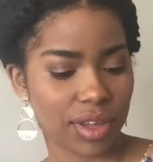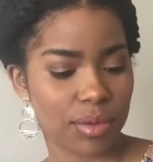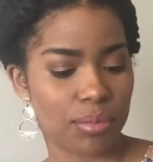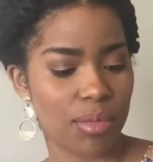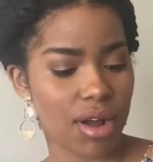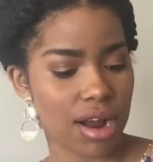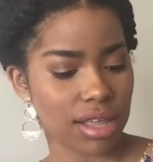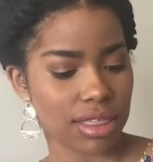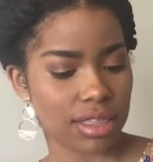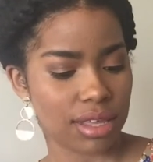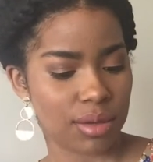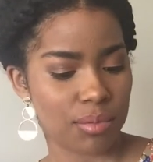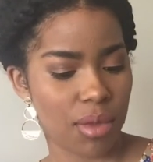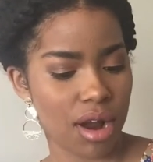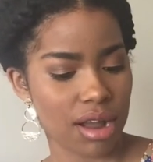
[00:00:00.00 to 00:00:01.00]

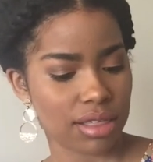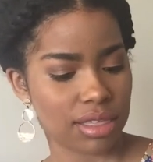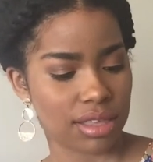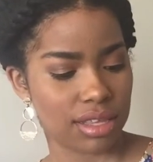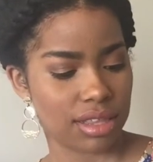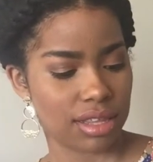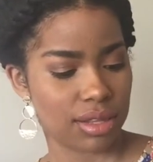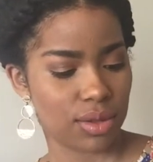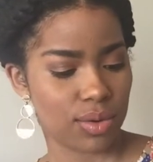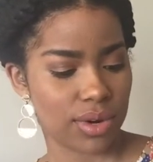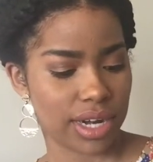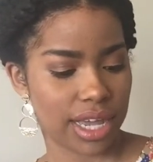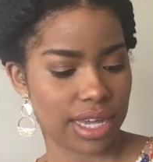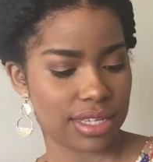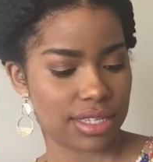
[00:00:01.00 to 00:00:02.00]
"Martha, Martha," the
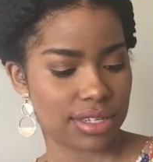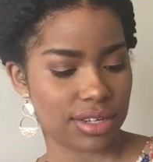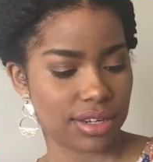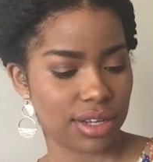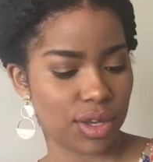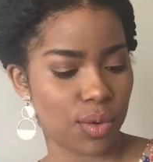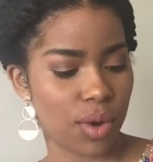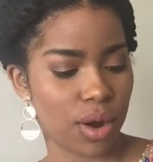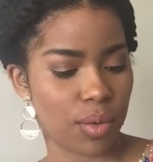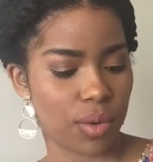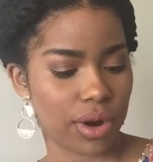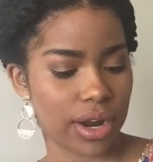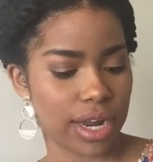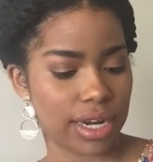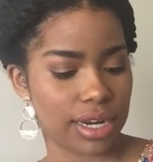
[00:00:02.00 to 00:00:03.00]
Lord answered, "you are
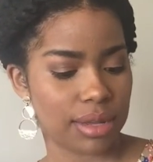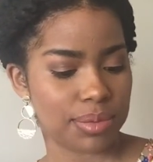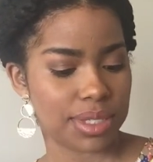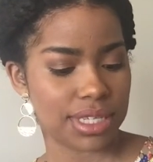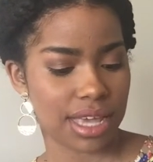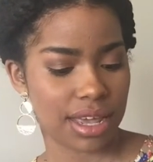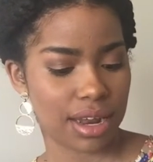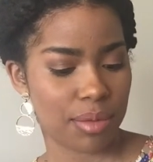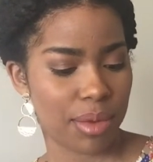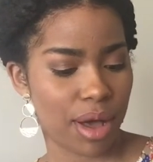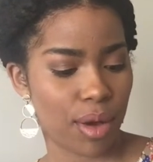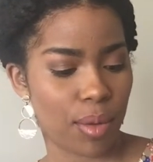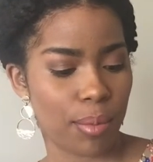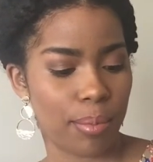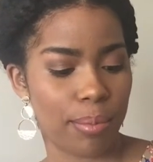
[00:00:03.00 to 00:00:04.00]
worried and upset
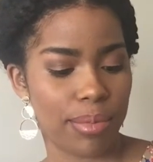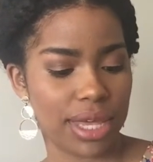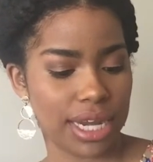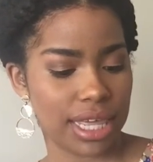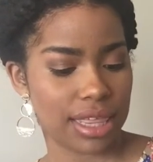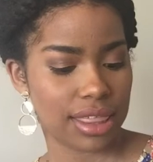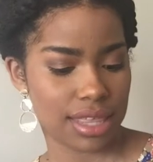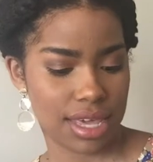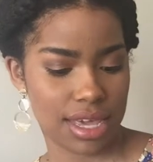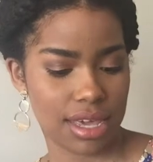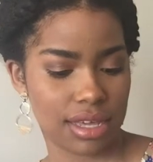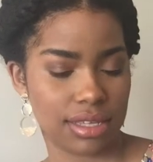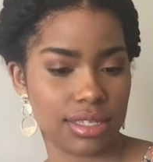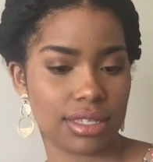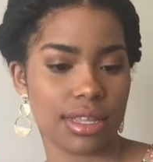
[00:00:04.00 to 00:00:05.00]
about many
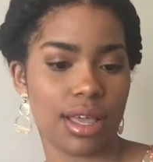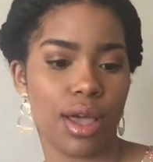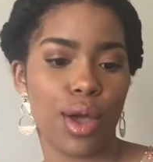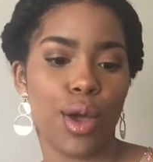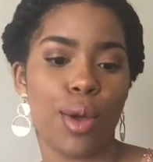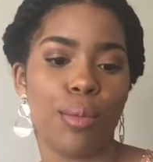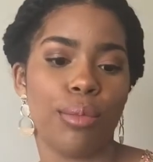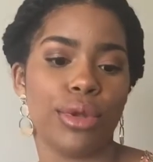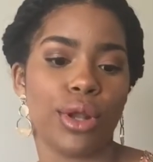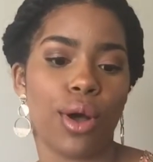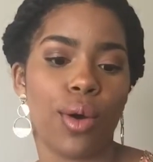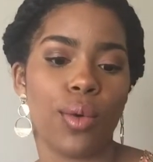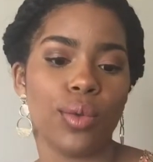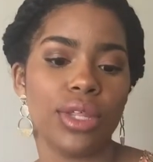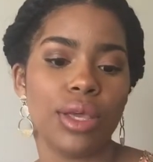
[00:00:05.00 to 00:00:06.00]
things, but
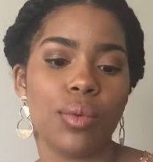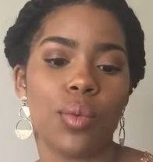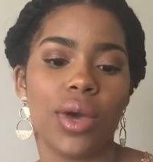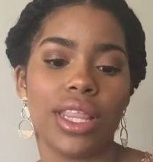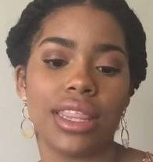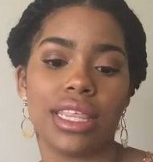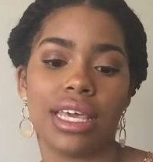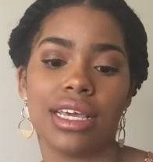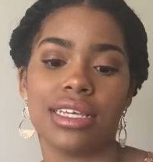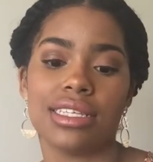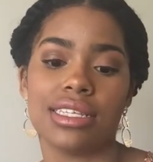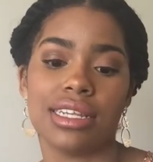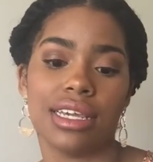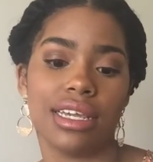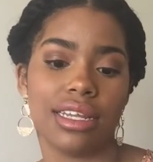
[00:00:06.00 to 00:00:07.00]
only one thing
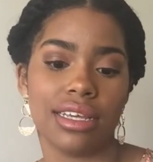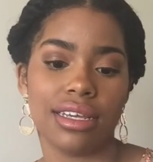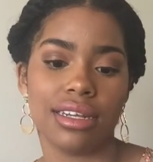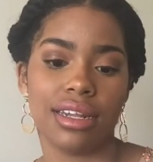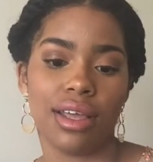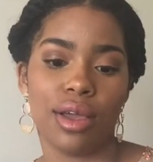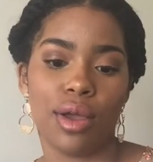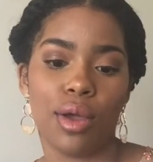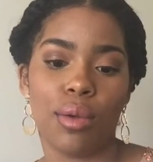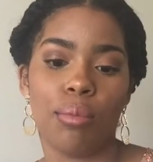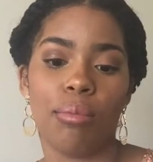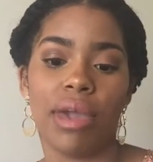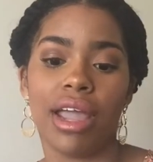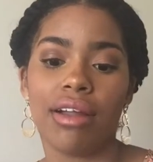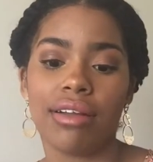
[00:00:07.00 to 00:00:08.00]
is needed.
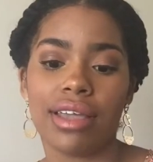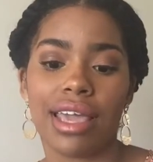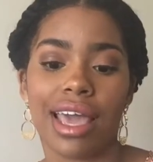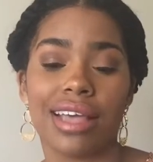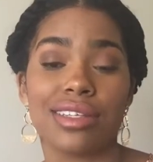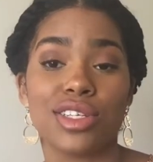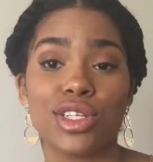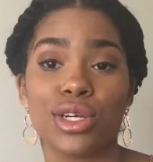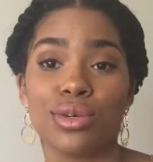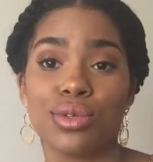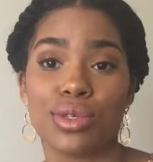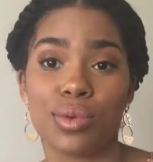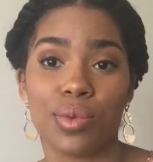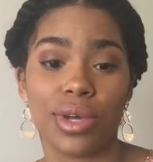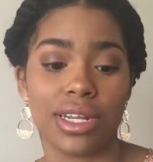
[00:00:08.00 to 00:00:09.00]
Mary has
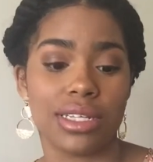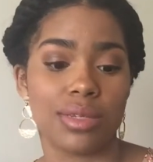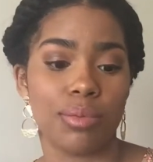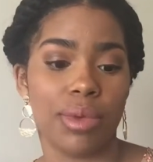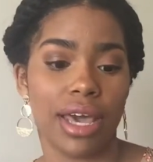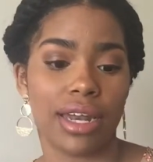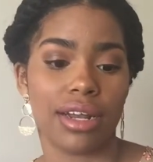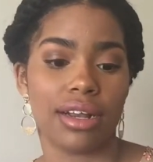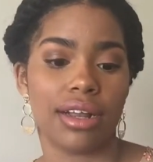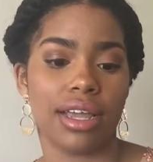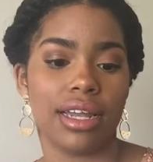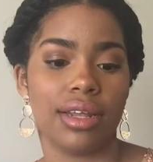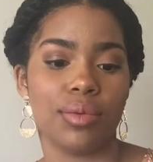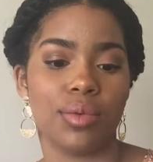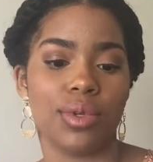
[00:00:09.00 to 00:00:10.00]
chosen what is better,
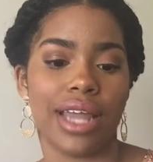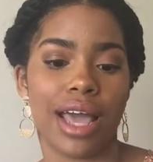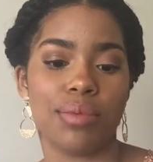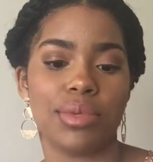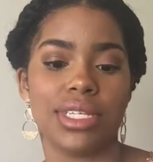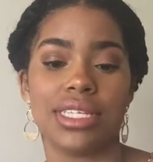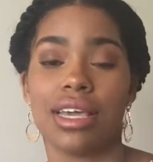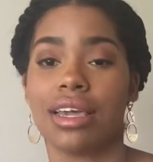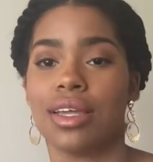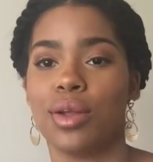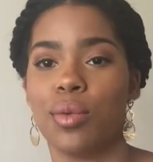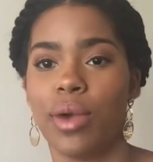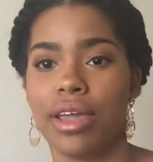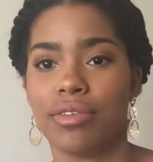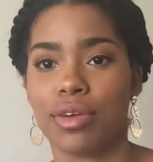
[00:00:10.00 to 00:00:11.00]
and it will not be
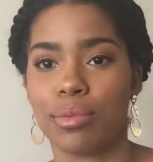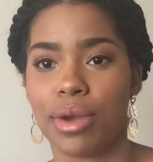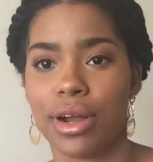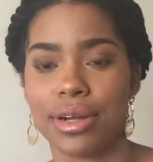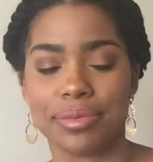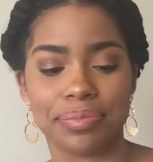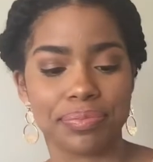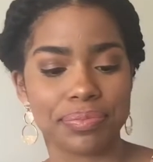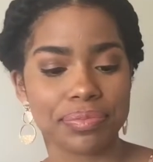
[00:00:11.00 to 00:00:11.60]
taken away from her."